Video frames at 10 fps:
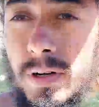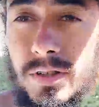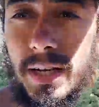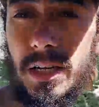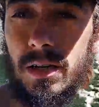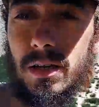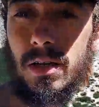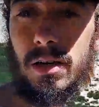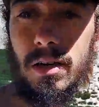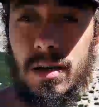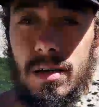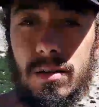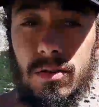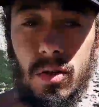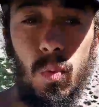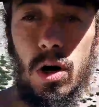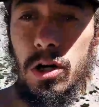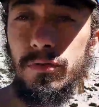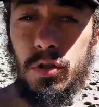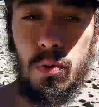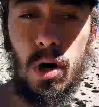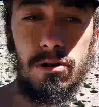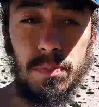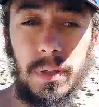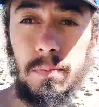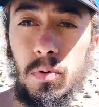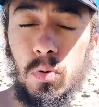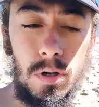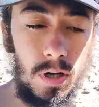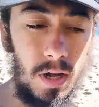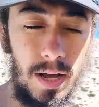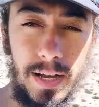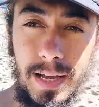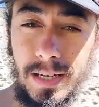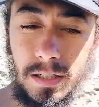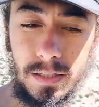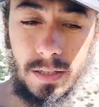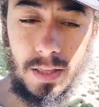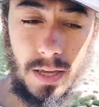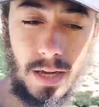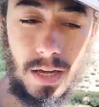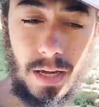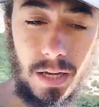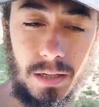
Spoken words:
to take the word of 2 Irish people against the